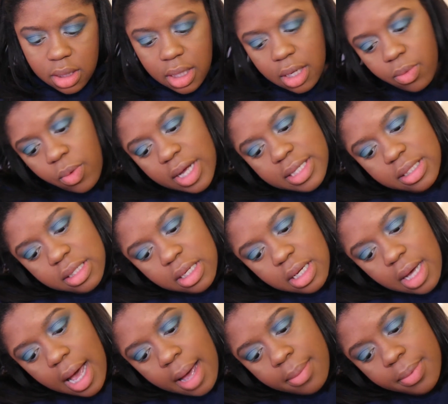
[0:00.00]
the
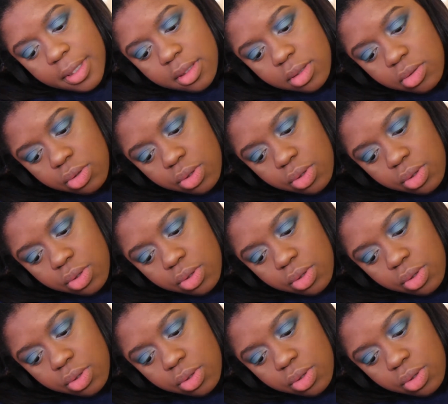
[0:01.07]
NYC Eye Pencil